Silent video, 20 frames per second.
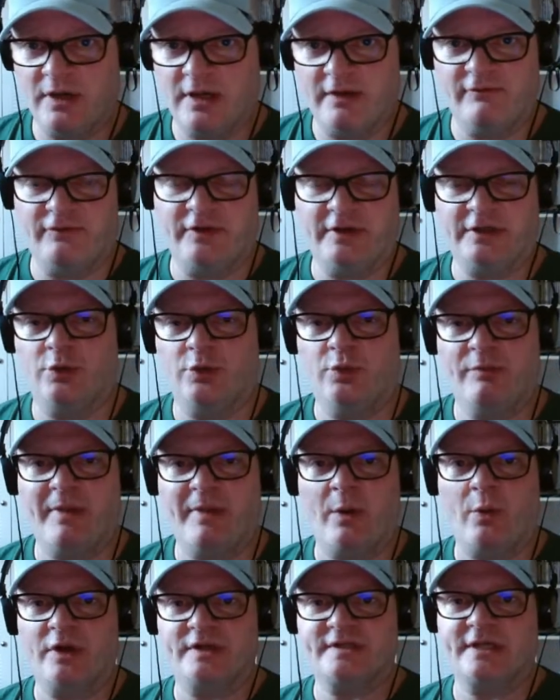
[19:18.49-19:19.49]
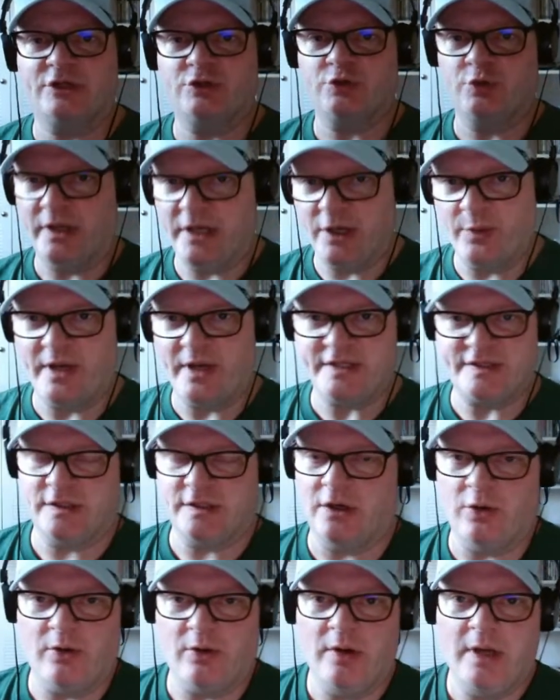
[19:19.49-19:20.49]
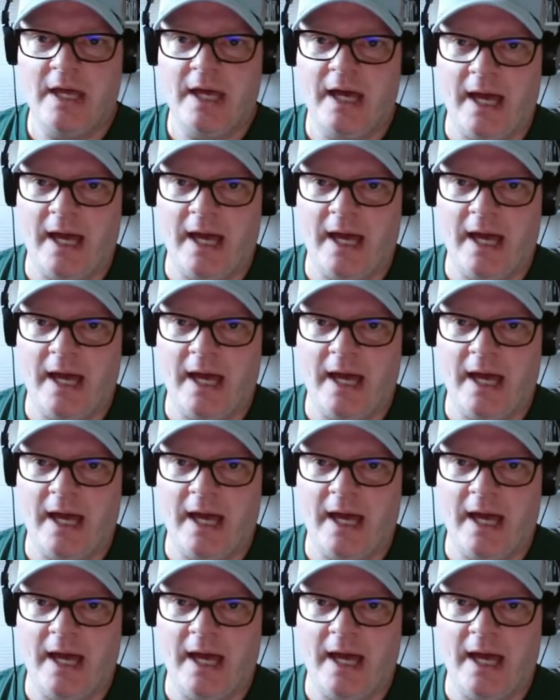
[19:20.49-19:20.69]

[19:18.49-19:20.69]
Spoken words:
It conflicted with my work schedule anyway, so